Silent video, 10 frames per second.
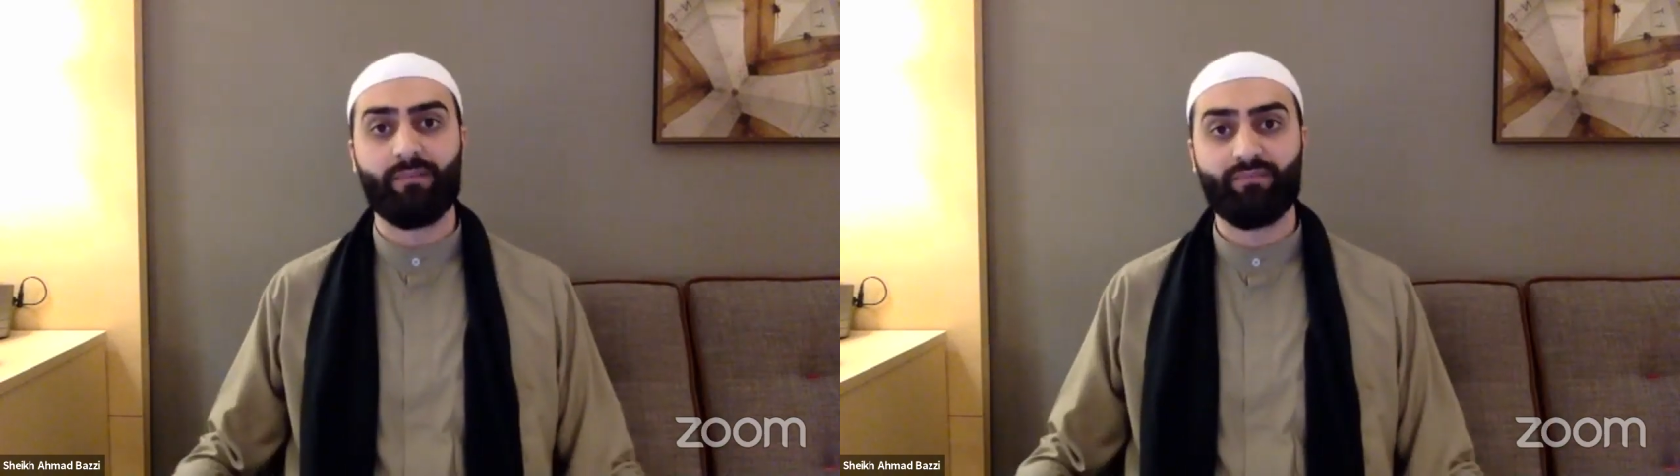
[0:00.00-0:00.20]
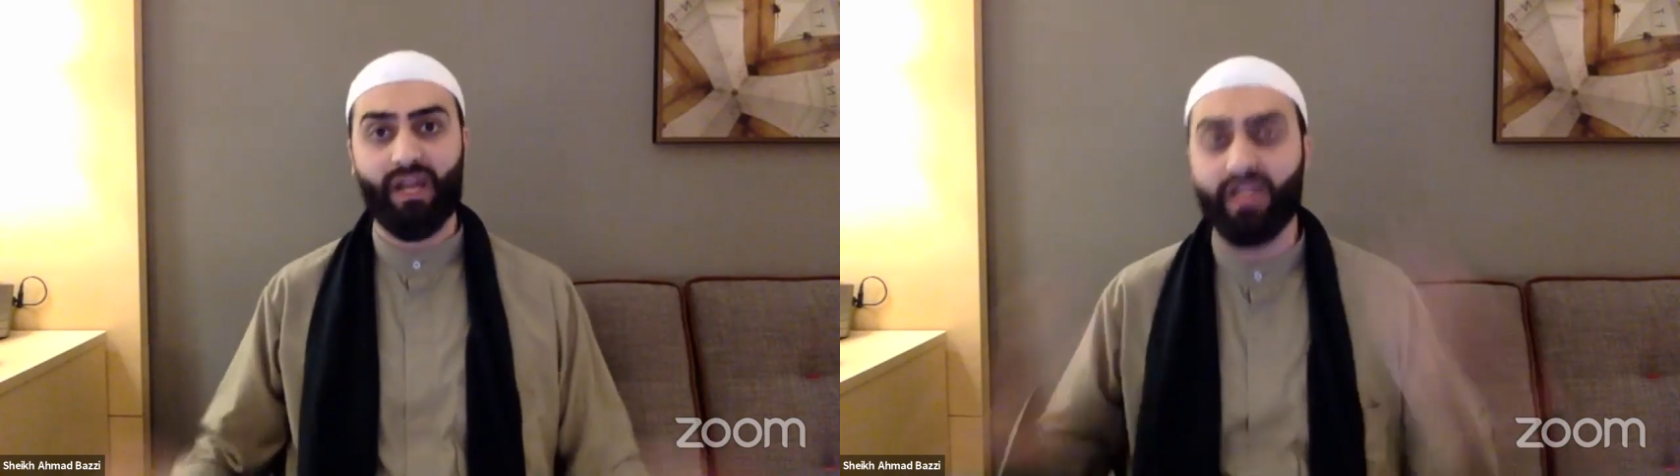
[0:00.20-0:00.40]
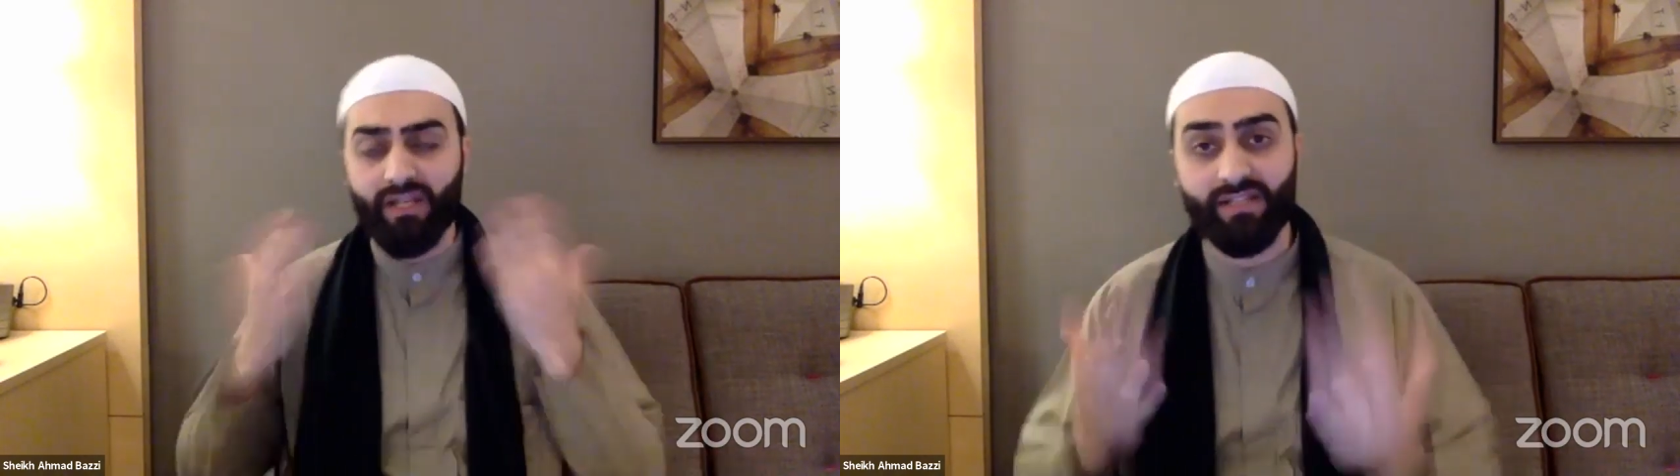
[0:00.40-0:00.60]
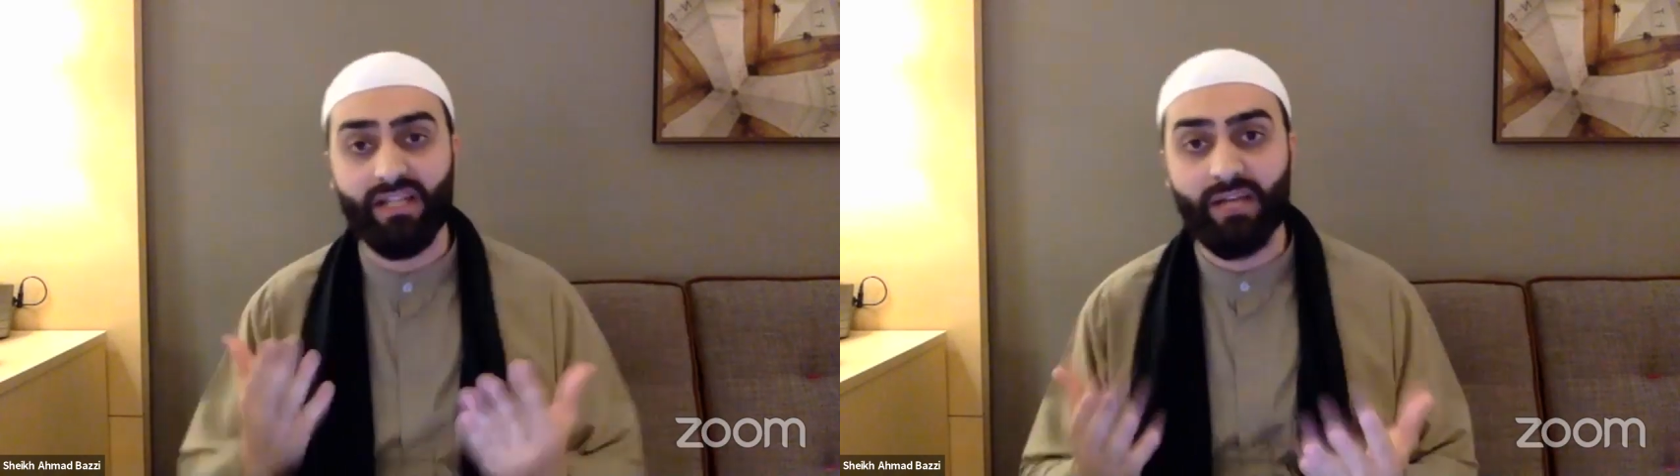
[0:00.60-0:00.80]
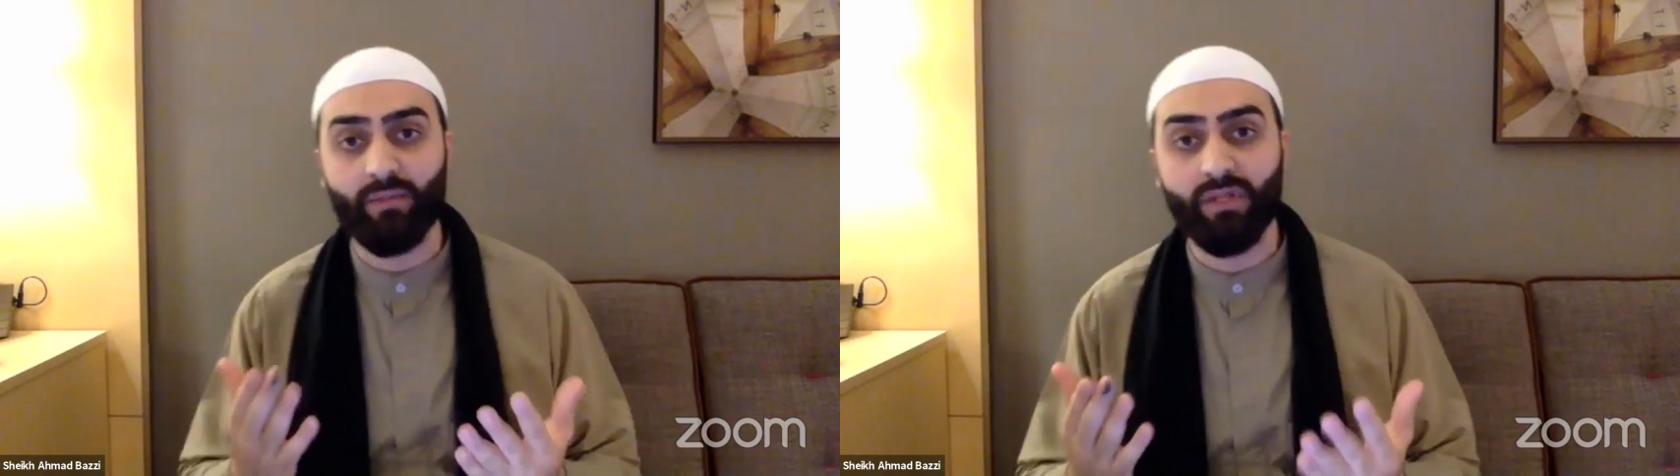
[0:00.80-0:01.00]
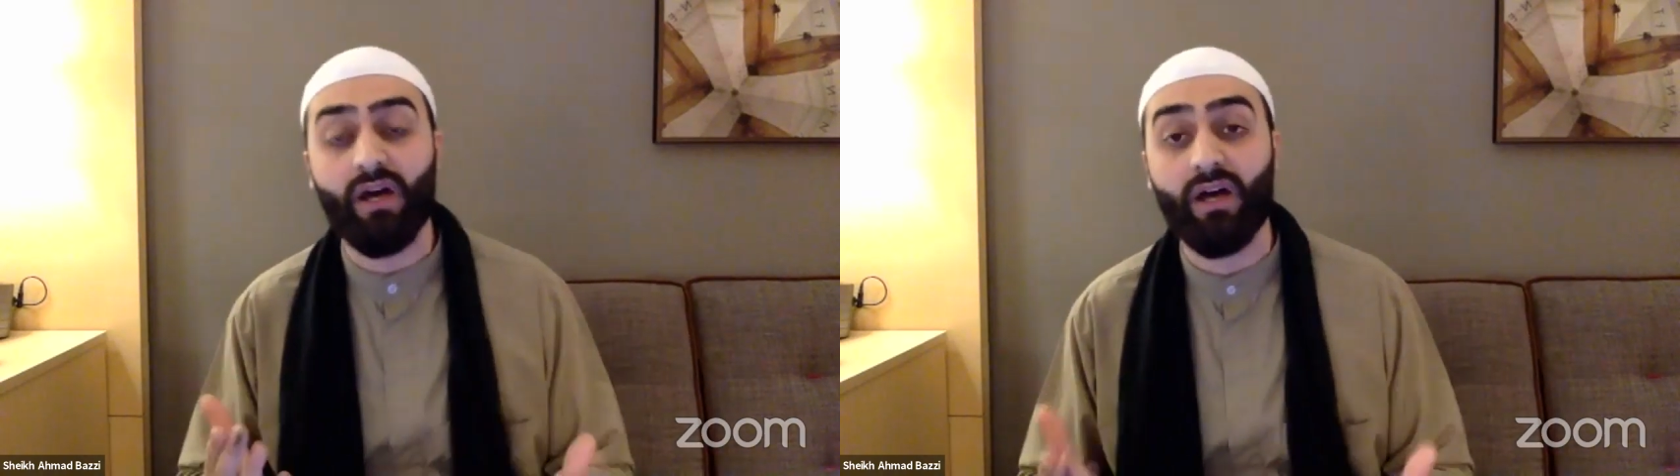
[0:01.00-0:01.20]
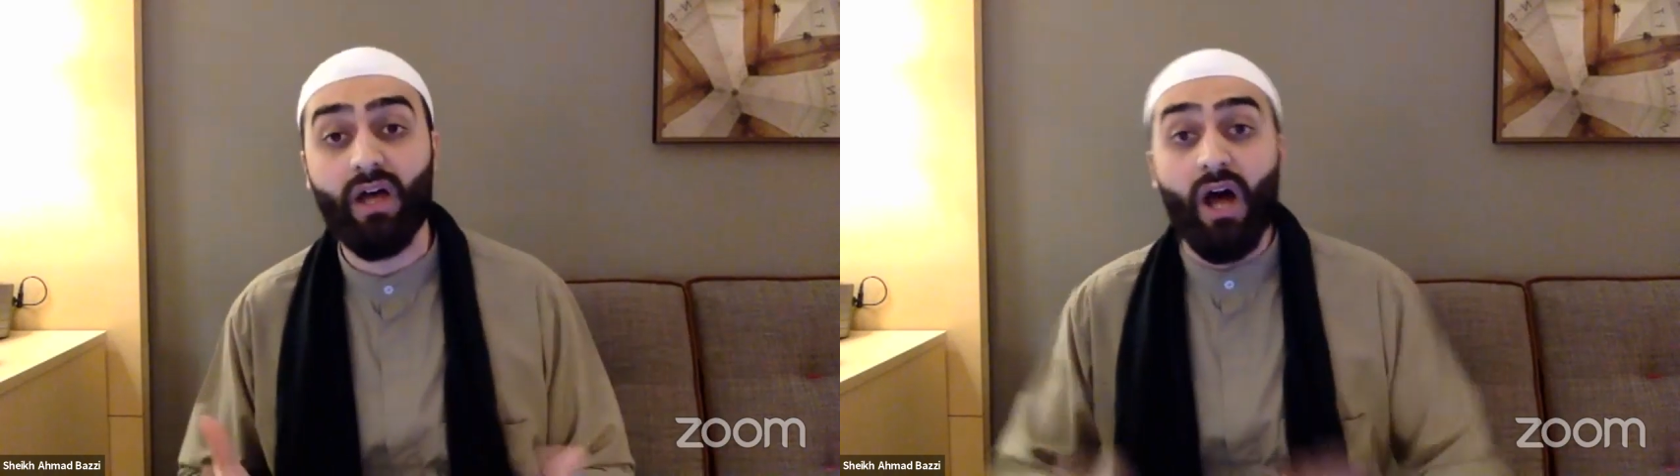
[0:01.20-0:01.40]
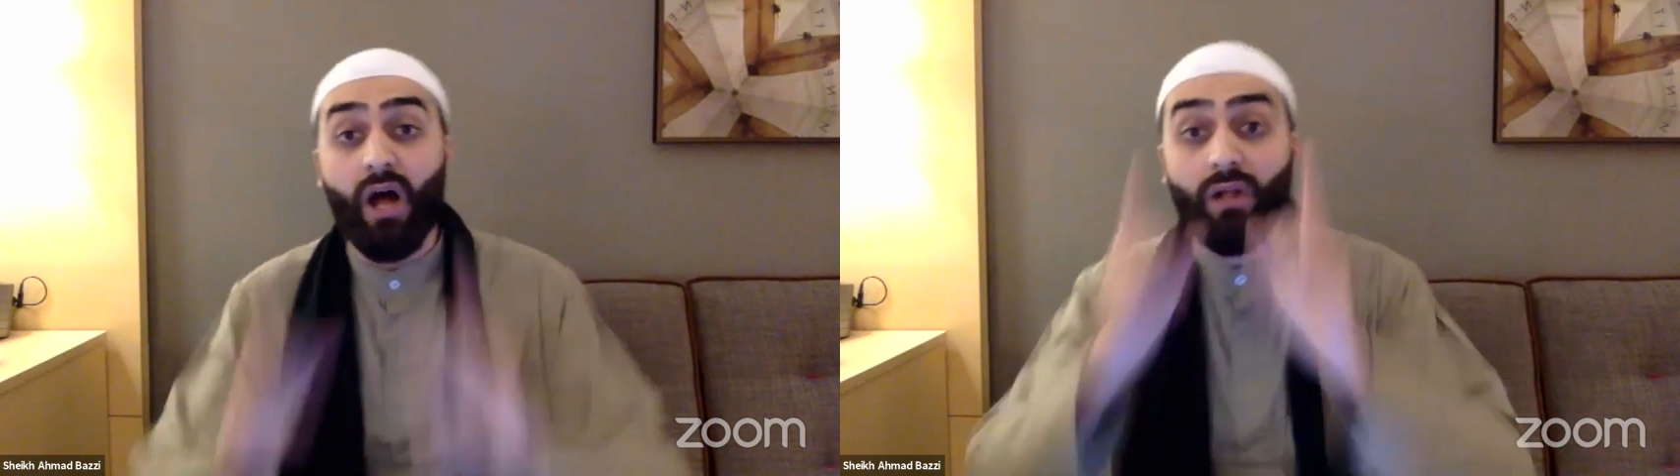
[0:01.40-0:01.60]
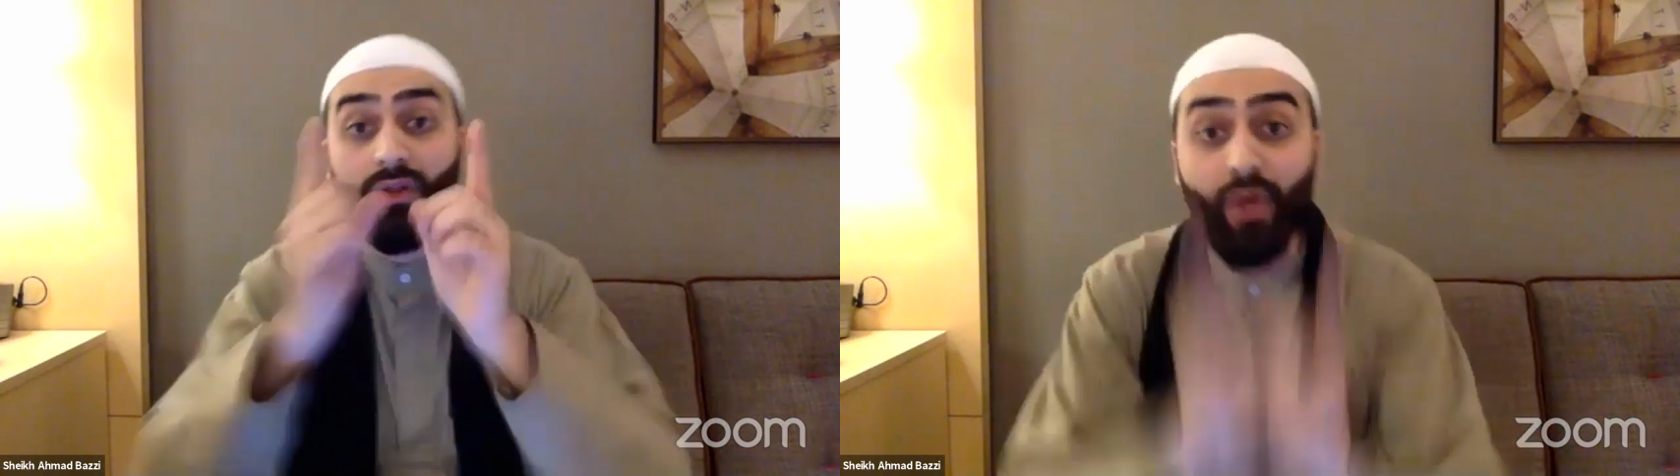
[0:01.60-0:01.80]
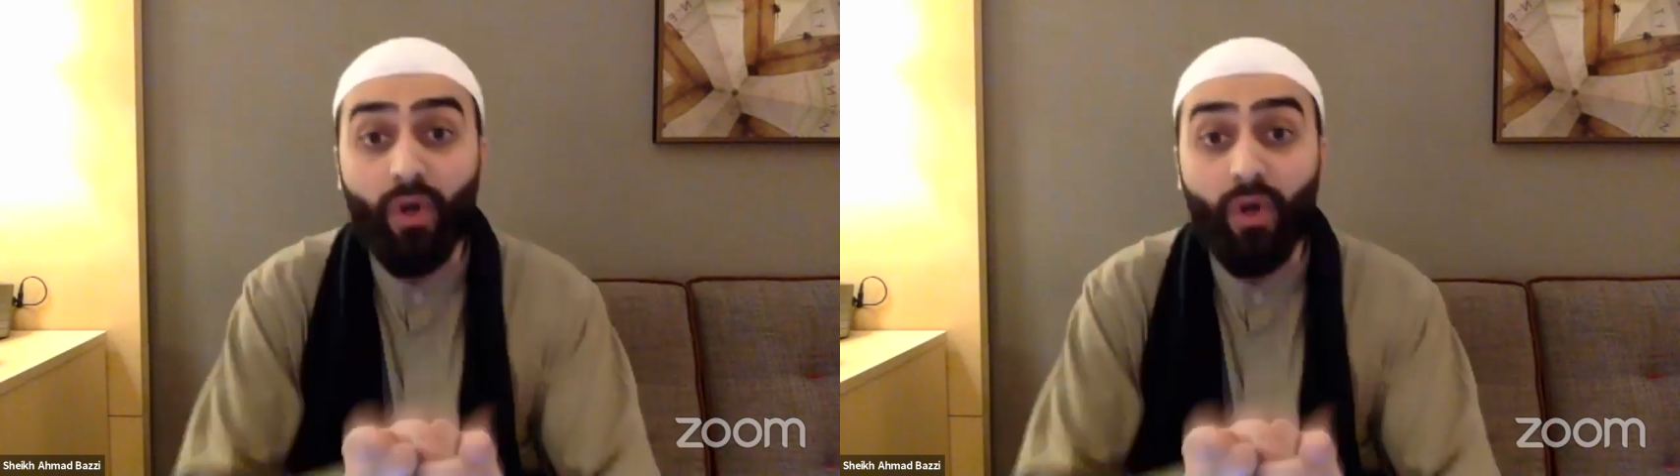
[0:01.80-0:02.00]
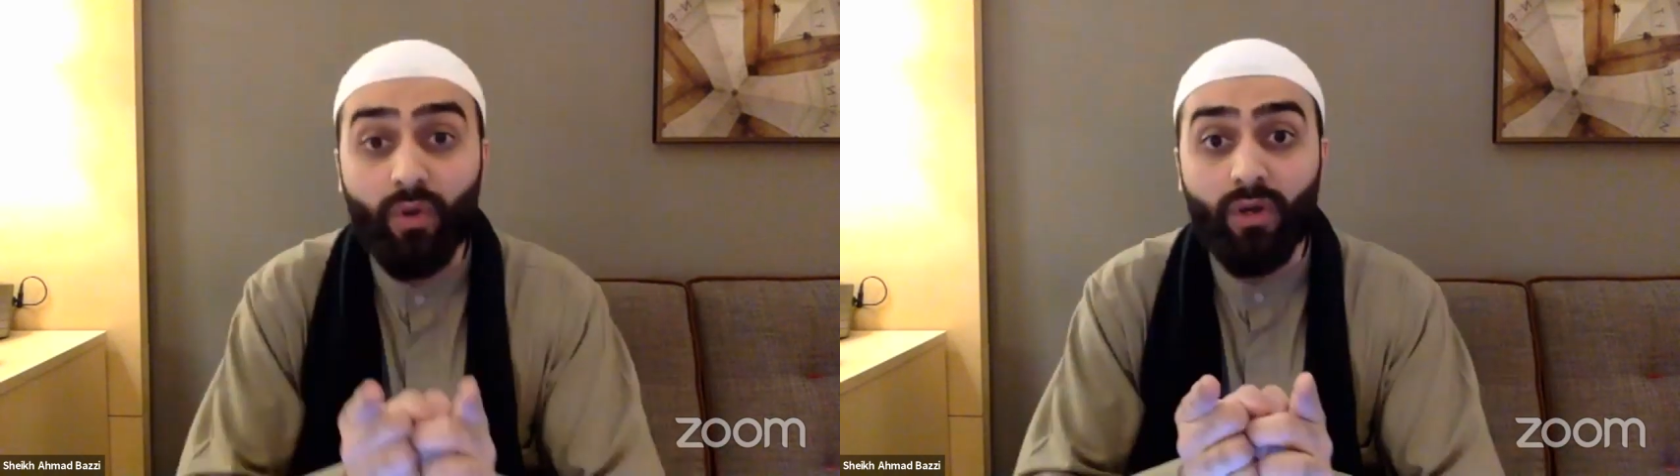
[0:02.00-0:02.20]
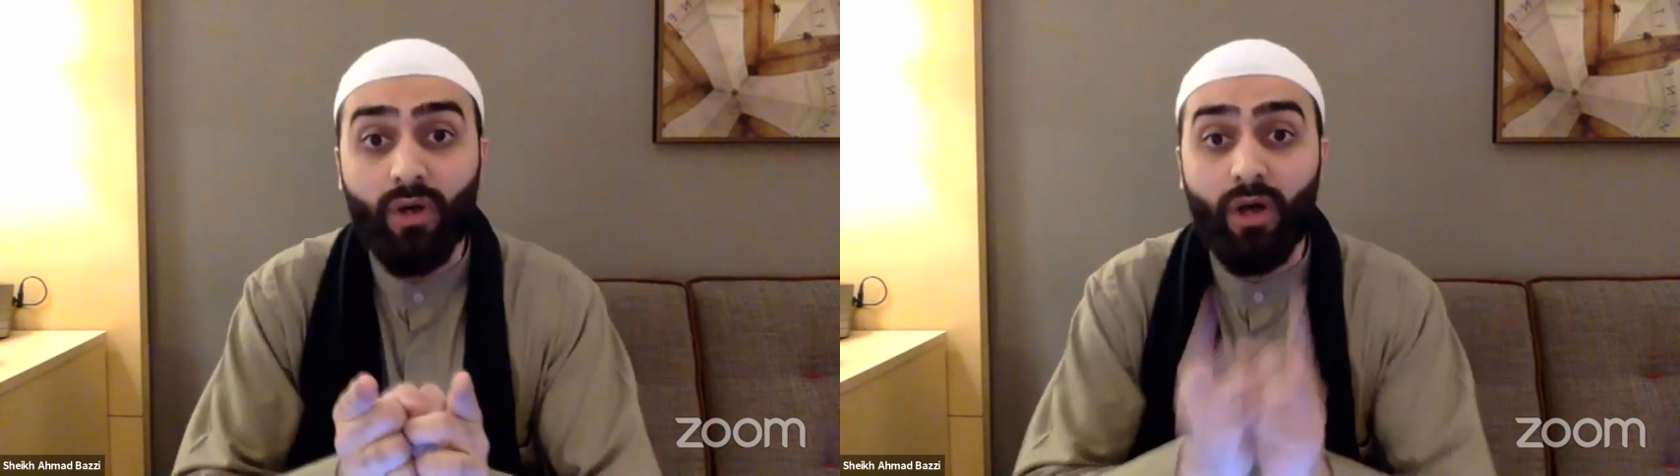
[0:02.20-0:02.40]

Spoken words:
alayhi salamullah. Although